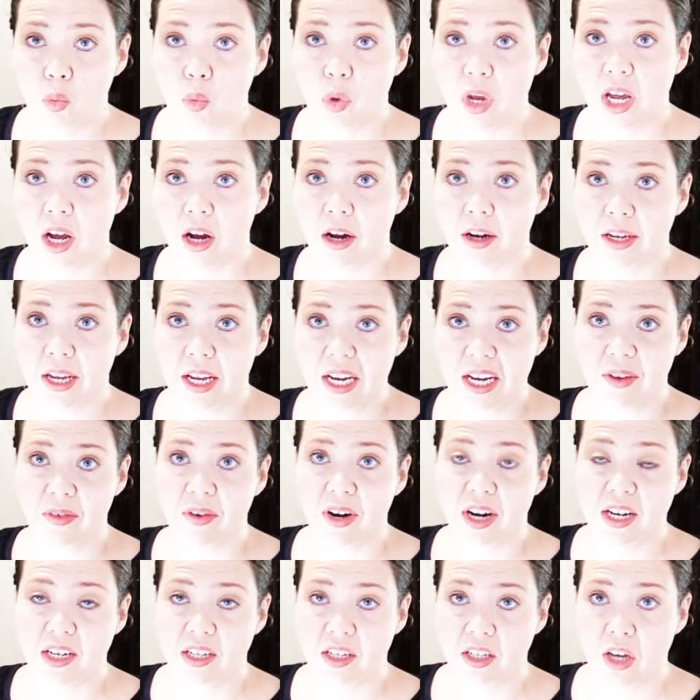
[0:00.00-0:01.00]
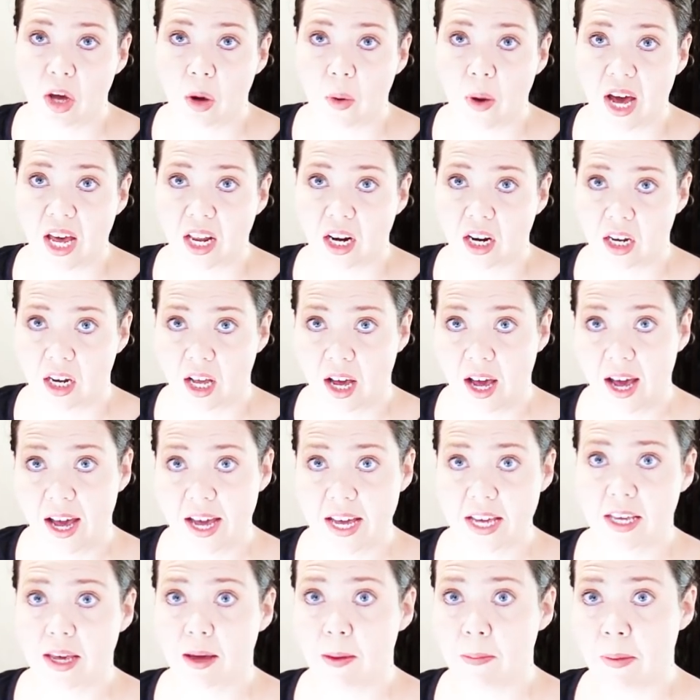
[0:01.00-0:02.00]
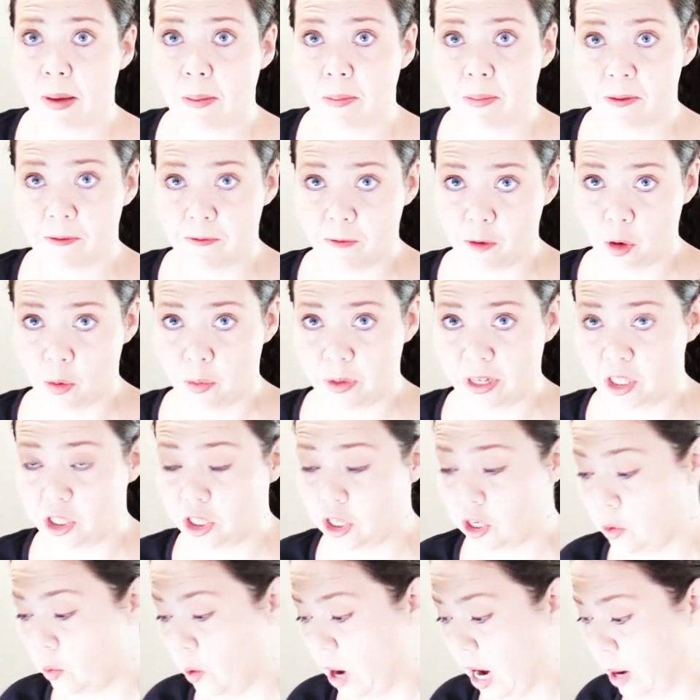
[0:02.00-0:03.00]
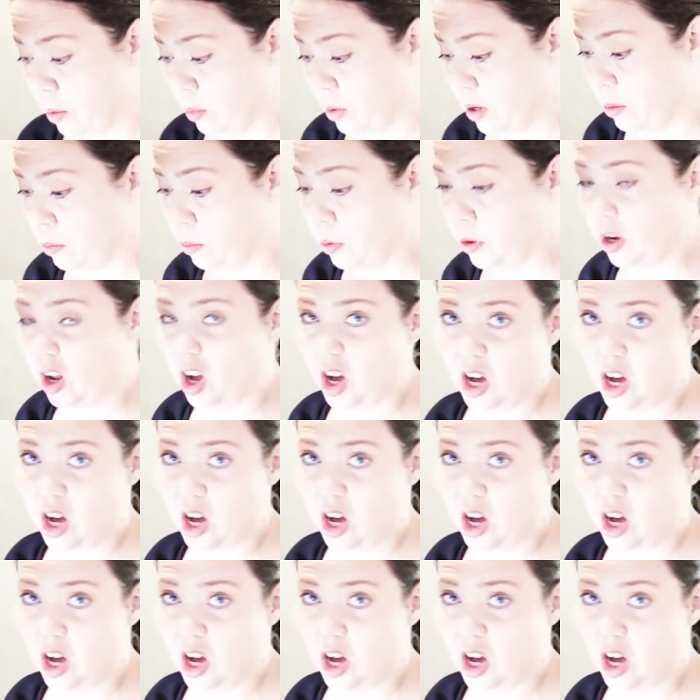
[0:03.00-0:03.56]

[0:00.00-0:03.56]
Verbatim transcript: We are getting ready to go out on a hike, but before we do, I want to put